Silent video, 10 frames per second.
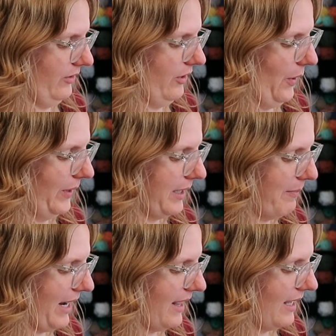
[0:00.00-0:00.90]
no one
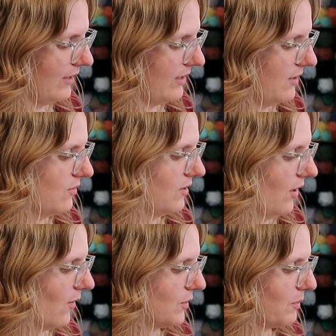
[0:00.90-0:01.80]
can buy things that you
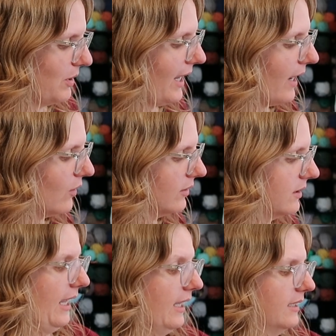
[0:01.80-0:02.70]
don't put out,
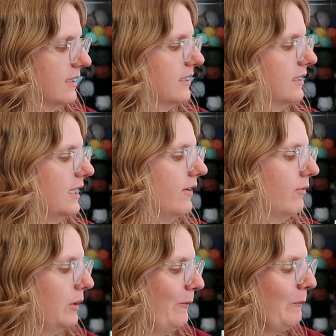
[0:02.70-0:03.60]
and
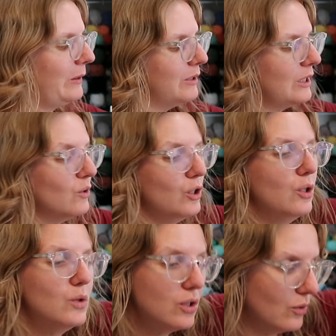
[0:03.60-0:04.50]
even when
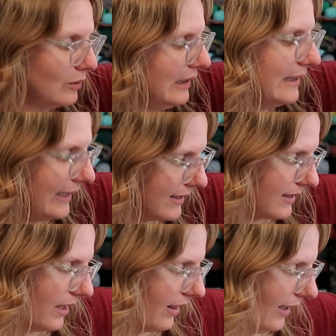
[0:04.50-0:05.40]
you do
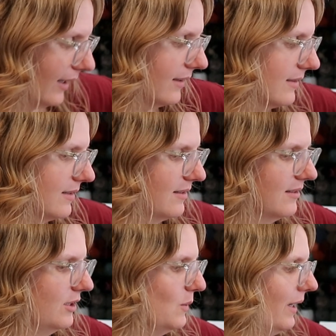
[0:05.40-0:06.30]
list things,
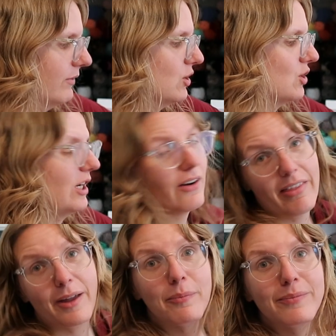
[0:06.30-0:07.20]
you have to share
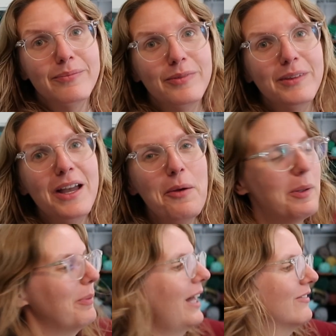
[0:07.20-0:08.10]
them.
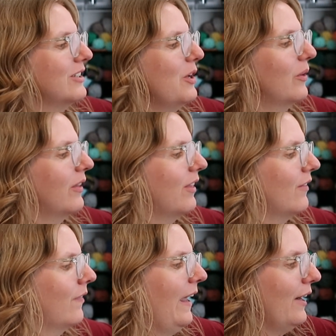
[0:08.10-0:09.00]
People have to know that
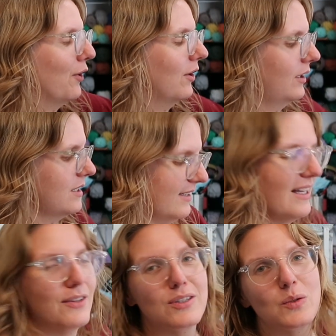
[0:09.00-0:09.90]
they're there. It
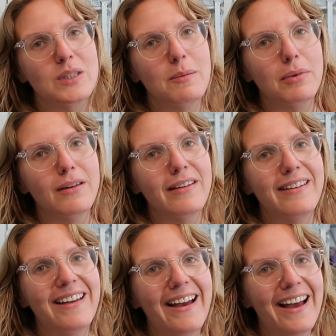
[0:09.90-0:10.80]
sounds so simple
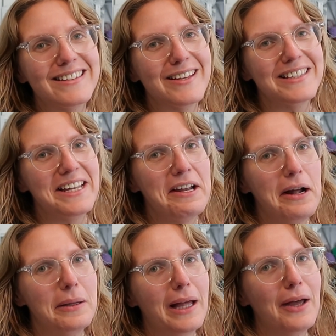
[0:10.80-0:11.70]
as I say it
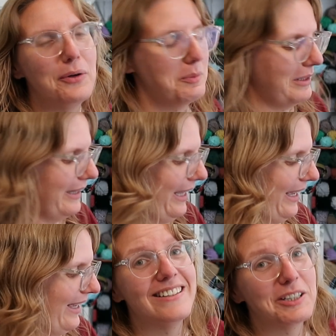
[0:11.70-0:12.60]
out loud, but
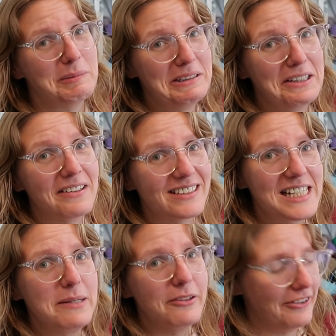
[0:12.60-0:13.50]
like it took me a long
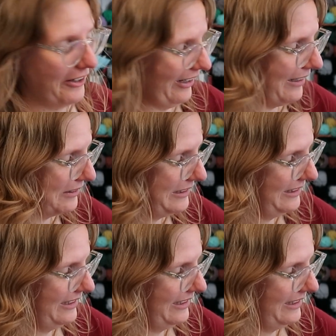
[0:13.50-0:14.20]
time to figure out.